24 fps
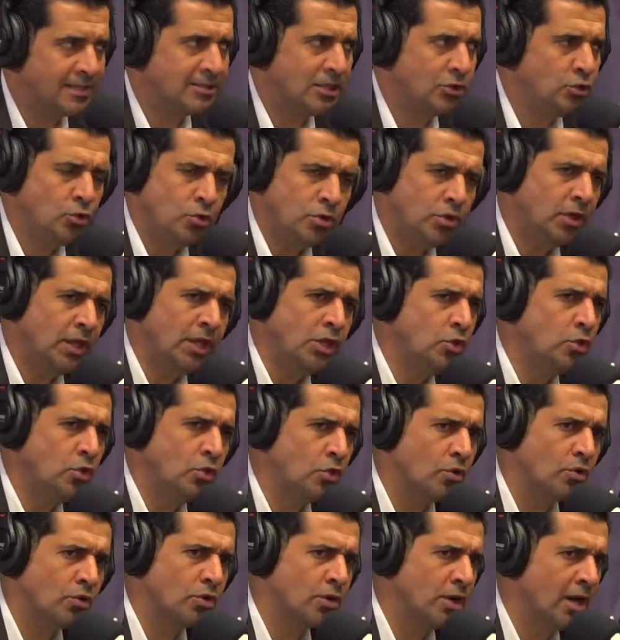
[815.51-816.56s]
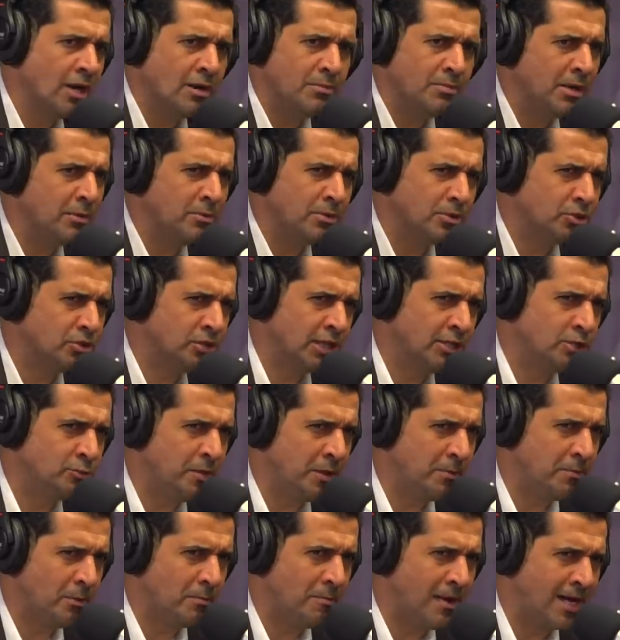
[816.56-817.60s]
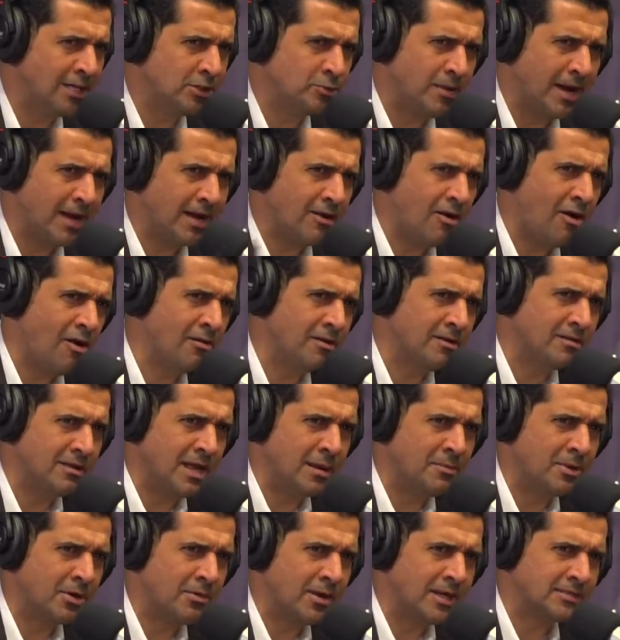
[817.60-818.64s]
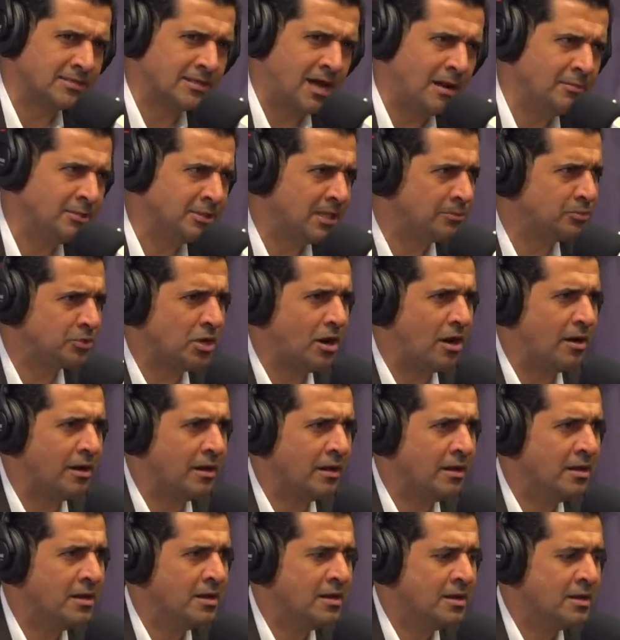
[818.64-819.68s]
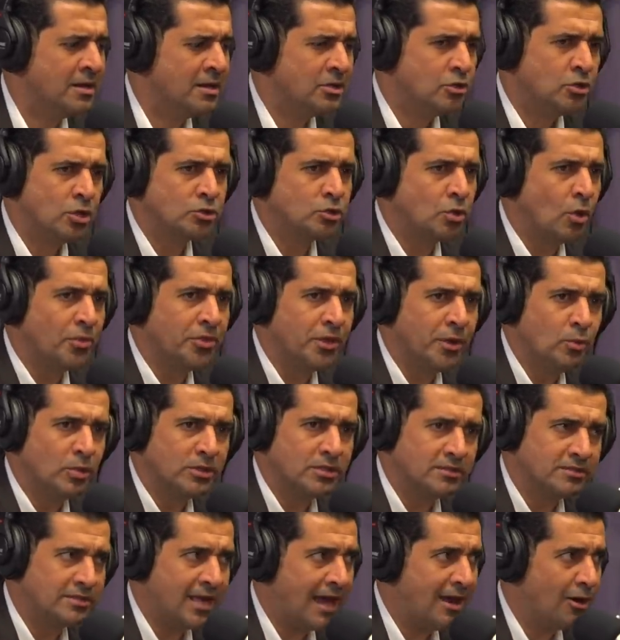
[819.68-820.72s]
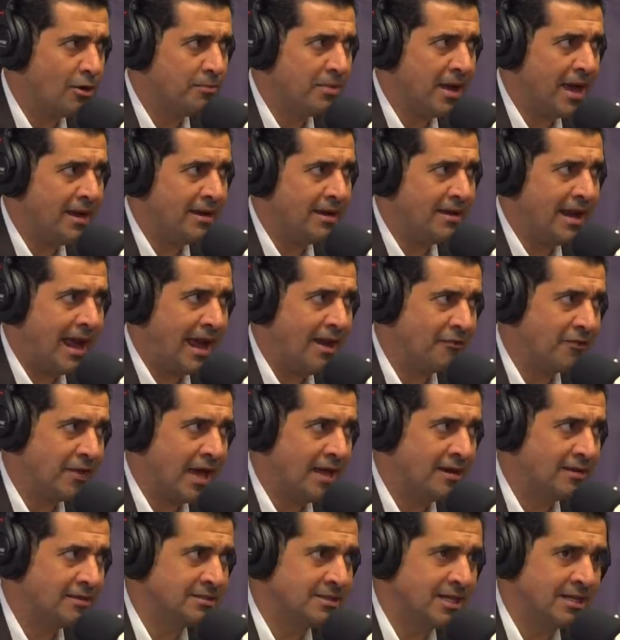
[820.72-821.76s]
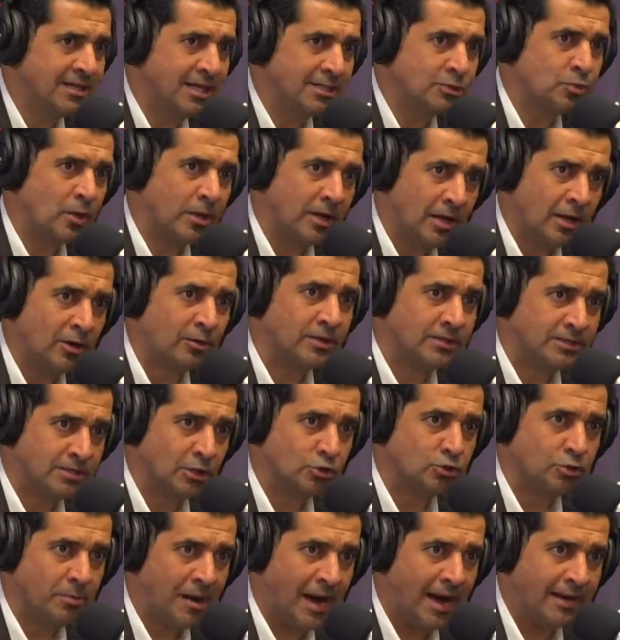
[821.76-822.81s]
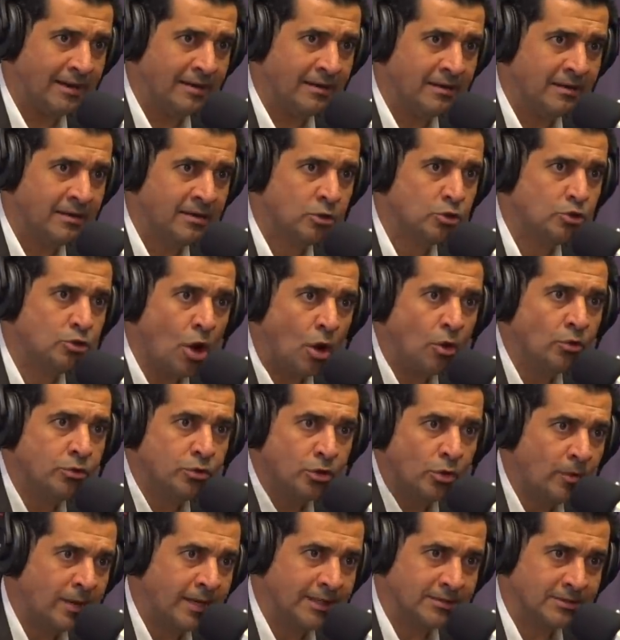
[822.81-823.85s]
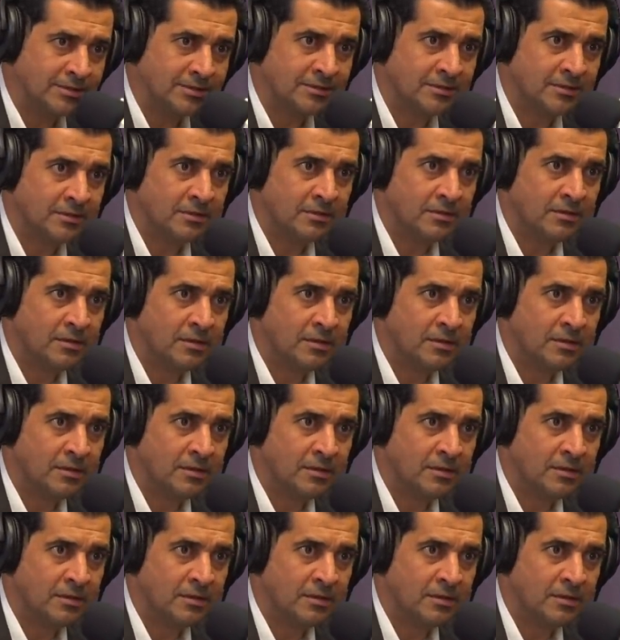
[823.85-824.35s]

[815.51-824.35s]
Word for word: I said, you think you're going to be able to change people's minds by calling Democrats commies? I'm sorry. No. This whole thing with the Taliban in Afghanistan, guess what Hillary said to Biden? Don't do it.